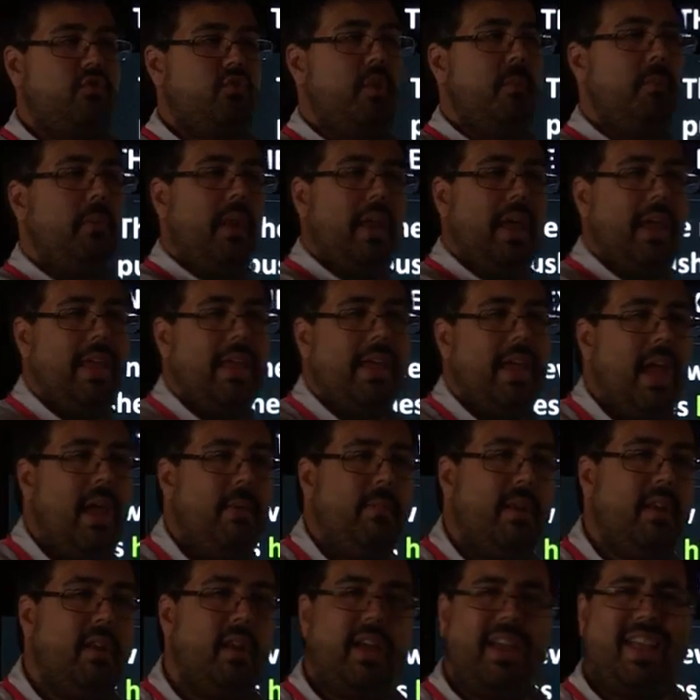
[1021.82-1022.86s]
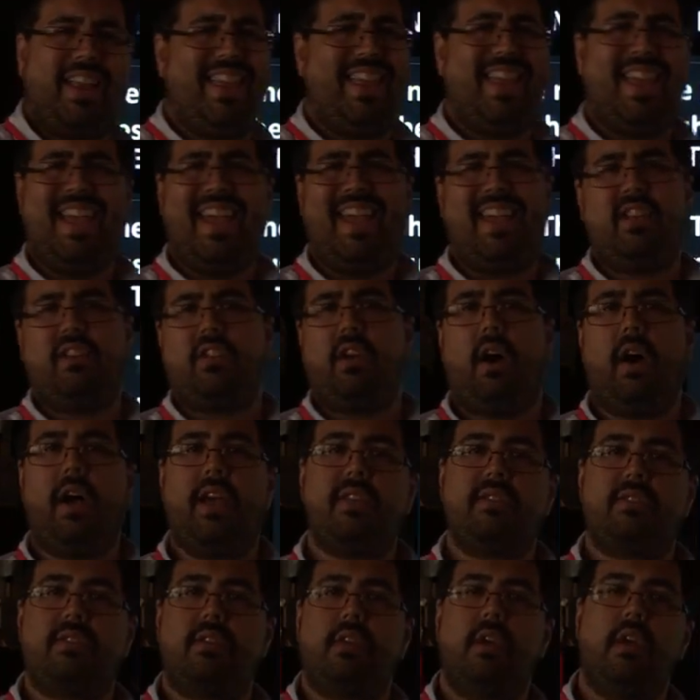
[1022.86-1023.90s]
AAA gaming, like an EA
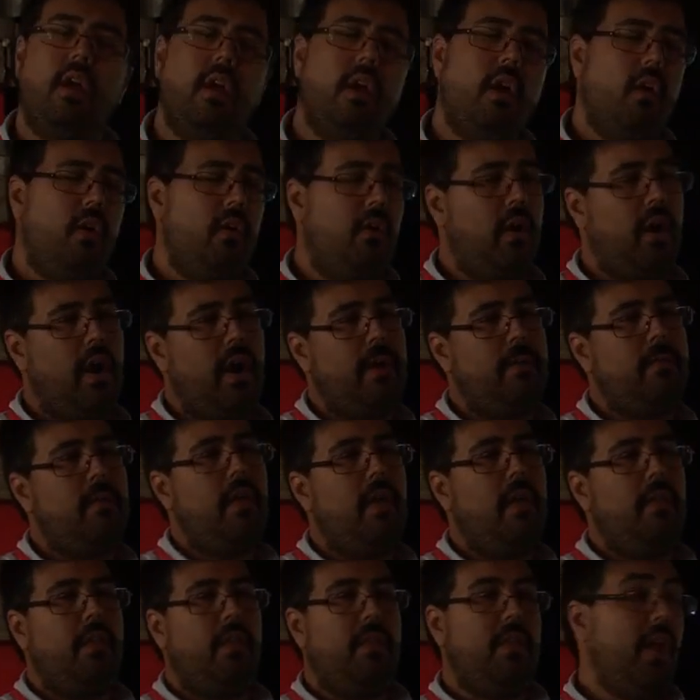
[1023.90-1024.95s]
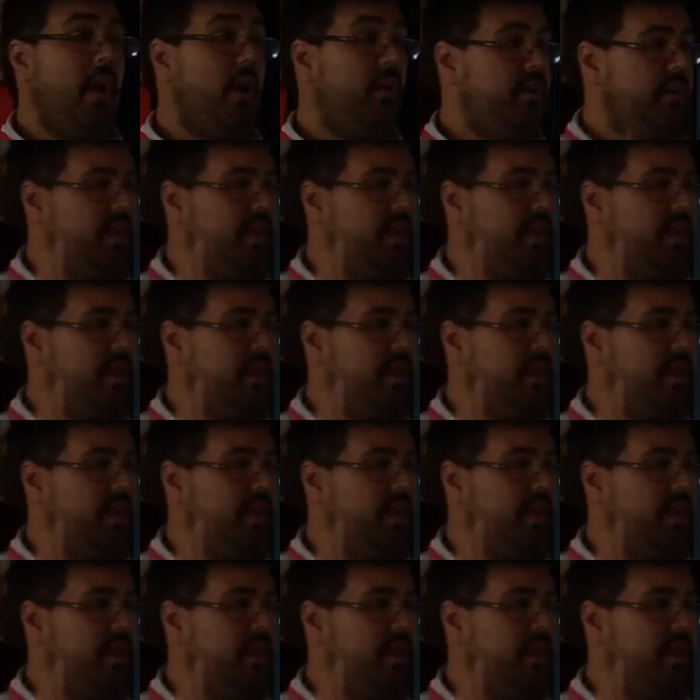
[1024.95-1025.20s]
DICE, right, then they're